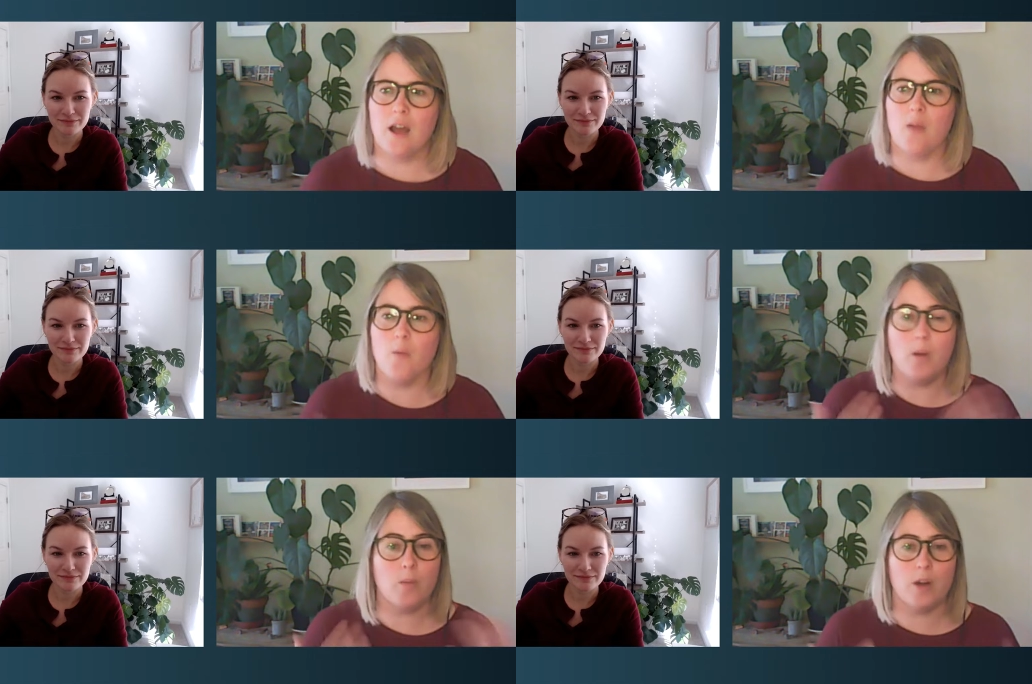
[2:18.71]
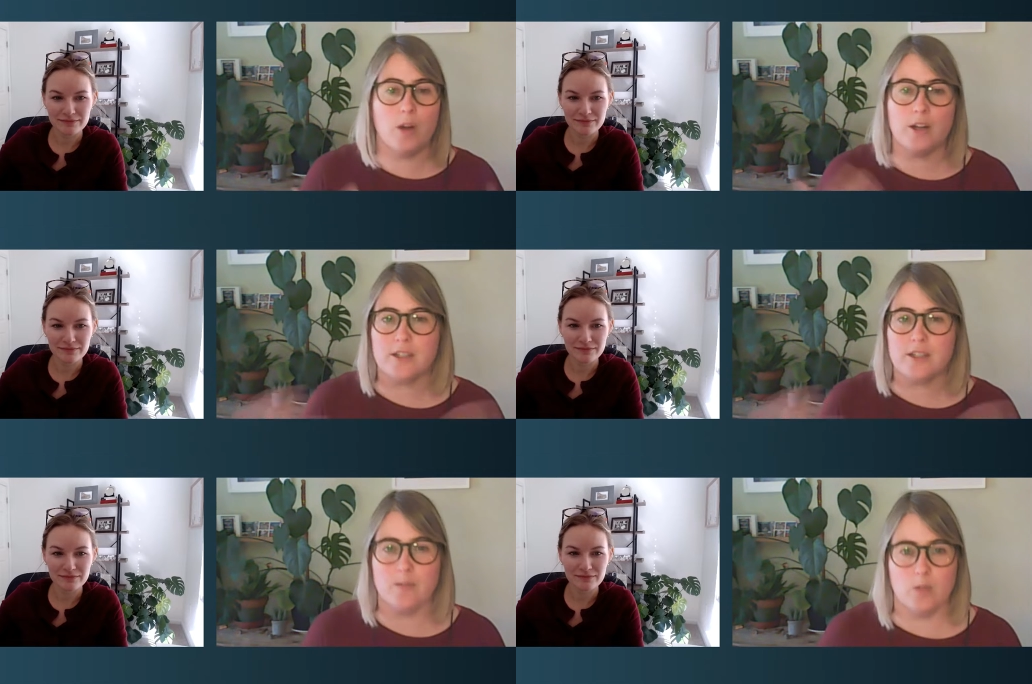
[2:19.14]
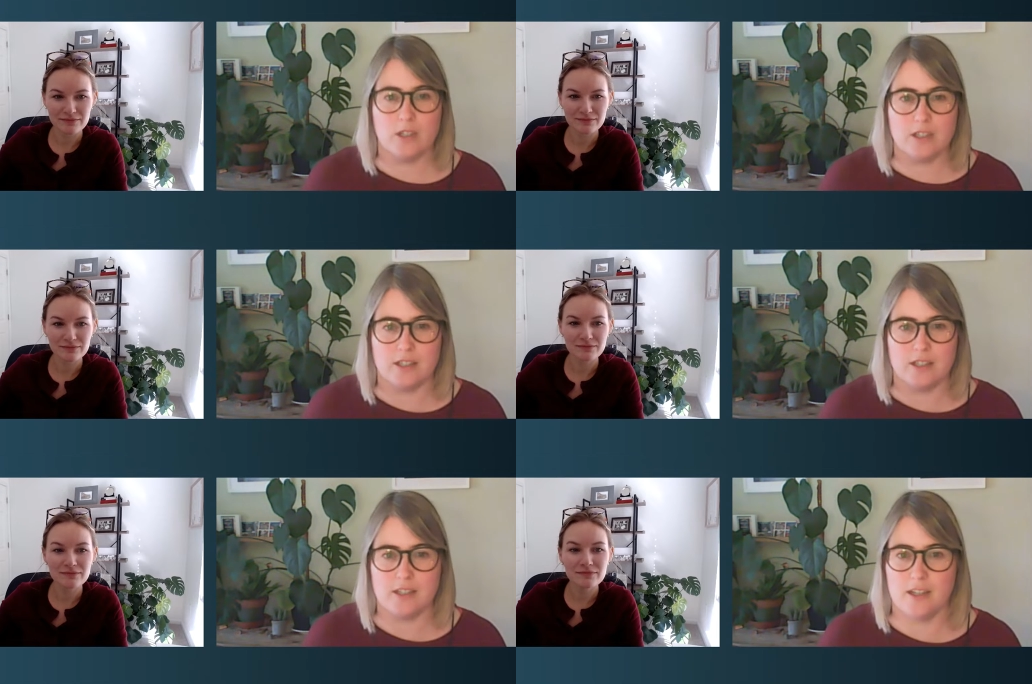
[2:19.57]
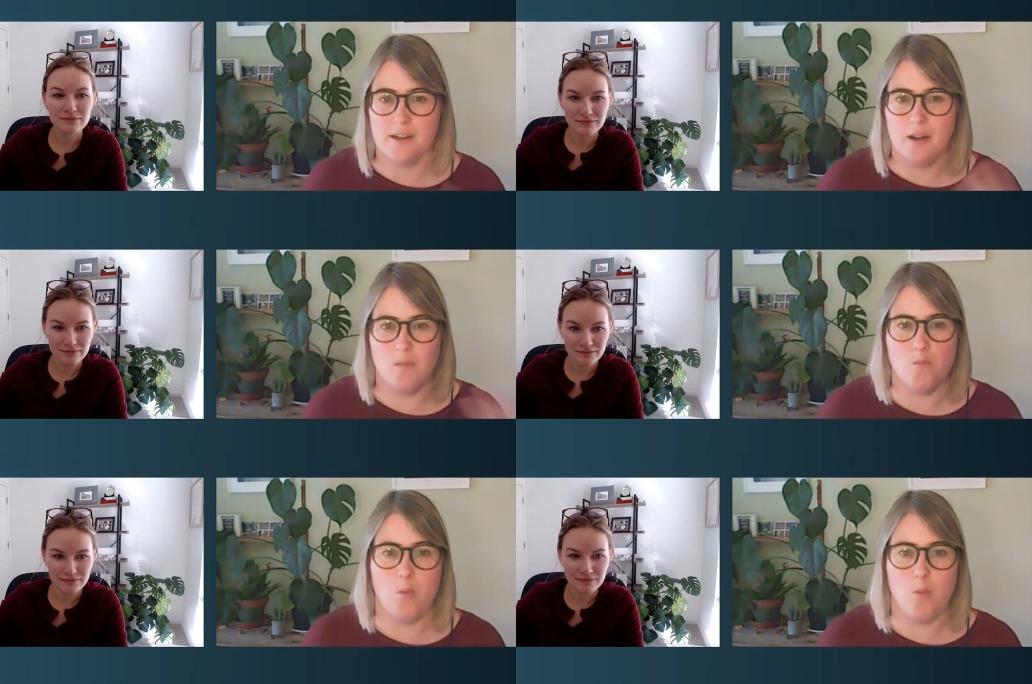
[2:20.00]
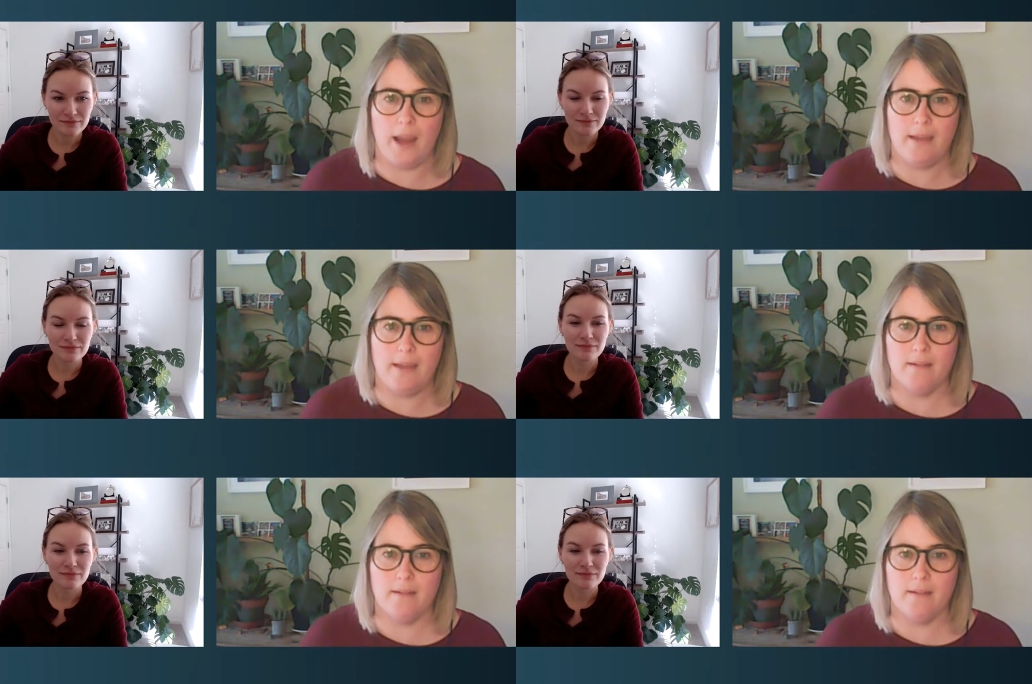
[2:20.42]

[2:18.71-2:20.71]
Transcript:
Speaker 1: what works and what doesn't and why.